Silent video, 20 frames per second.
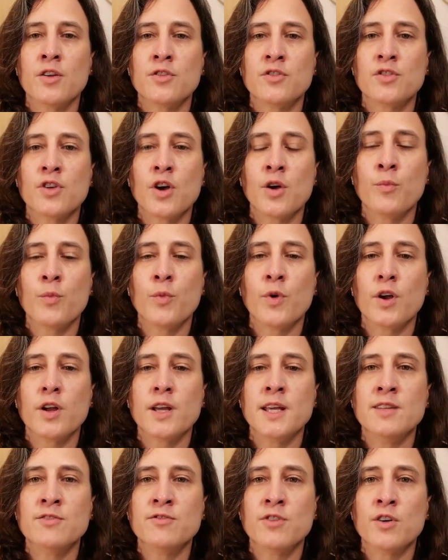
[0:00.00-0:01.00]
some
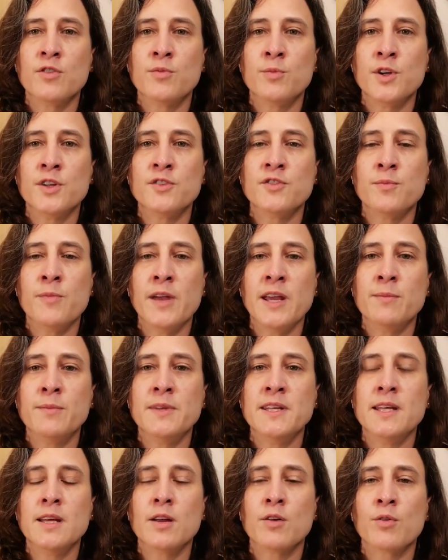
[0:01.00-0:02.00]
involvement may
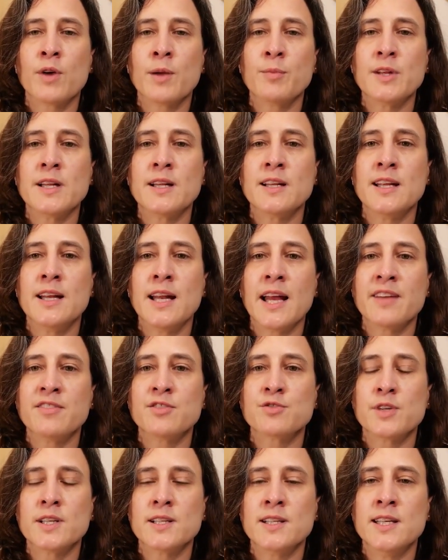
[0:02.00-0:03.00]
be rapidly
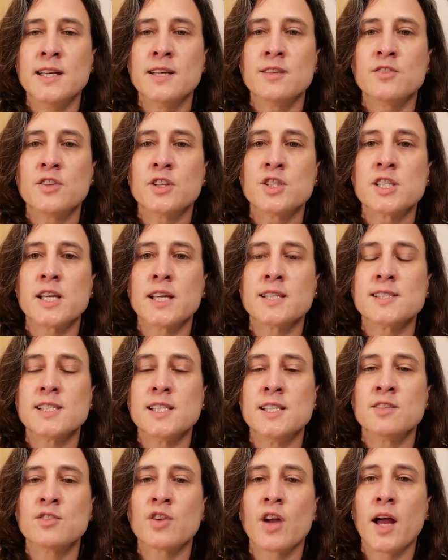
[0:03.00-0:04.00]
life-threatening, such as
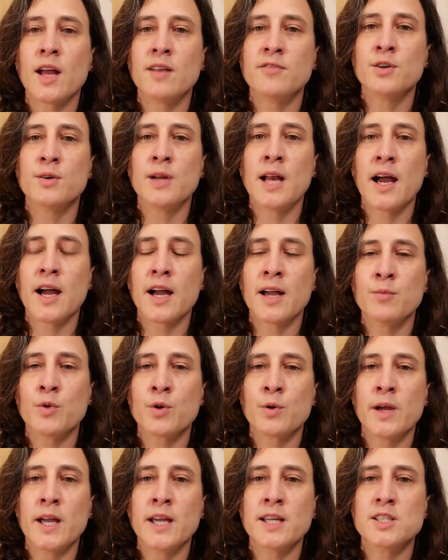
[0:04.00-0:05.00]
intra-alveolar
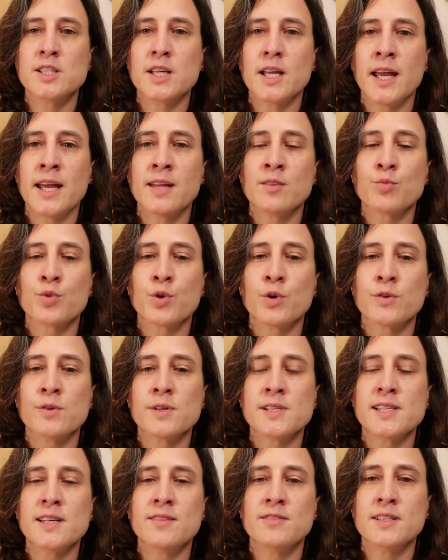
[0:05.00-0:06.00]
hemorrhage and
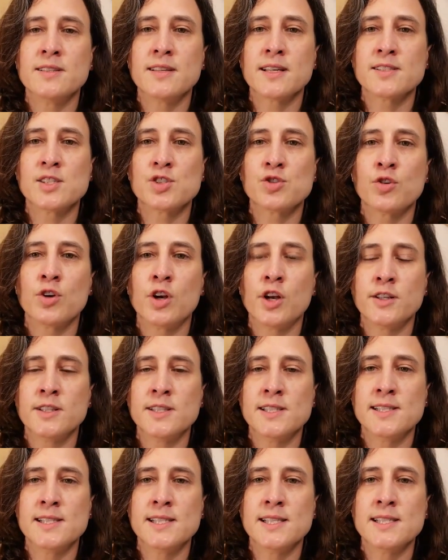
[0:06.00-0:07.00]
progressive interstitial
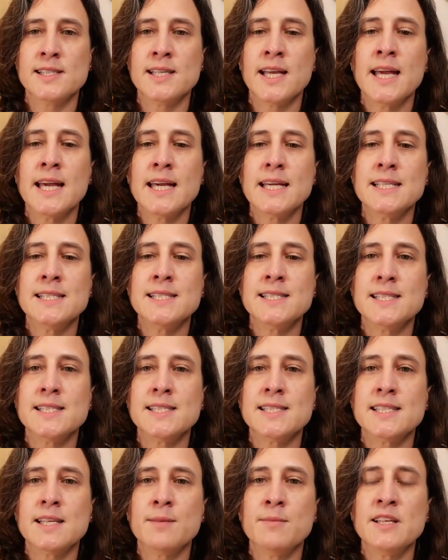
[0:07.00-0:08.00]
lung disease. In
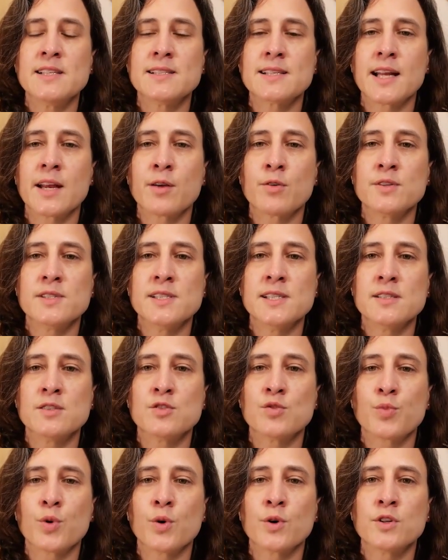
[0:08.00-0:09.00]
systemic
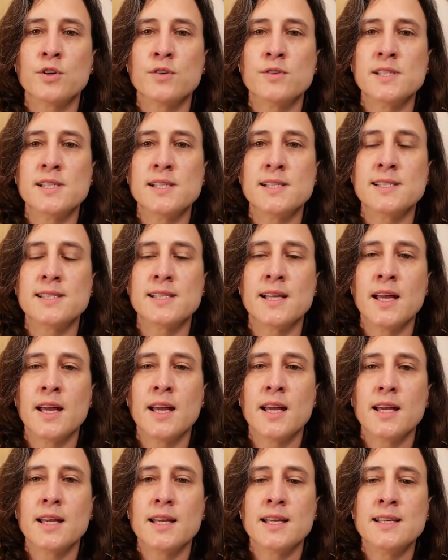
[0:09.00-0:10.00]
sclerosis, the prognosis
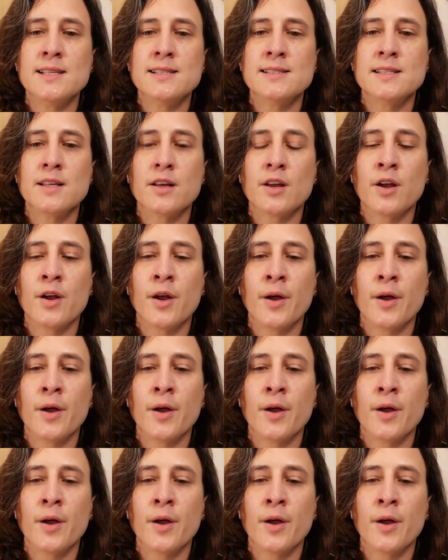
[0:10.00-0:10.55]
is